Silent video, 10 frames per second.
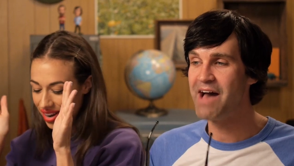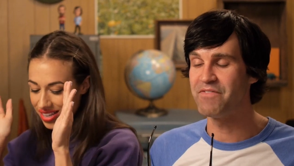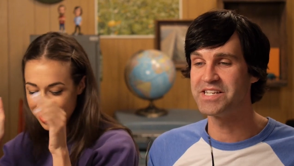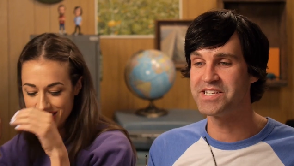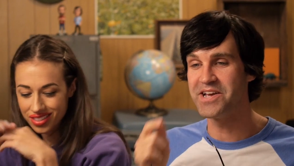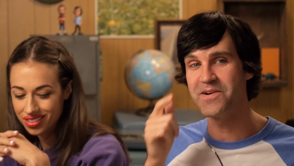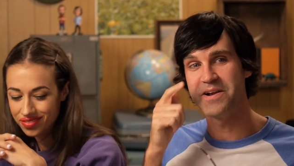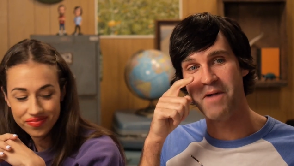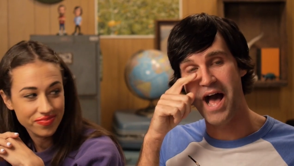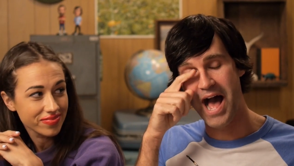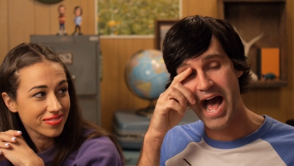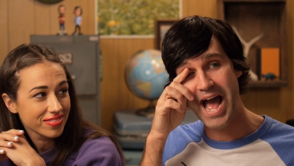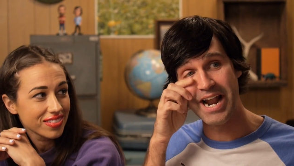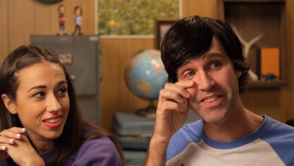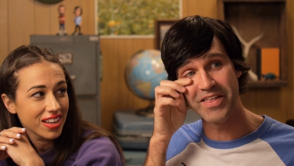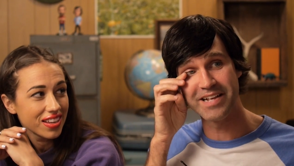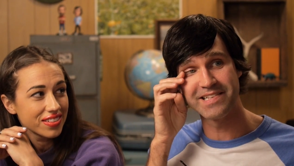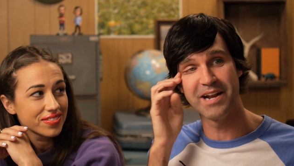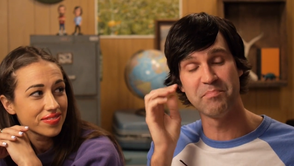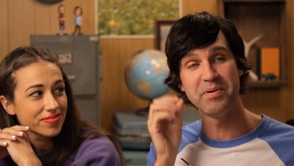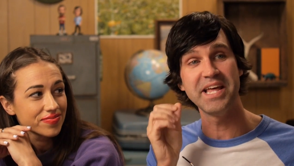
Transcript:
Speaker 1: have a tear in my eye, and I think it's out of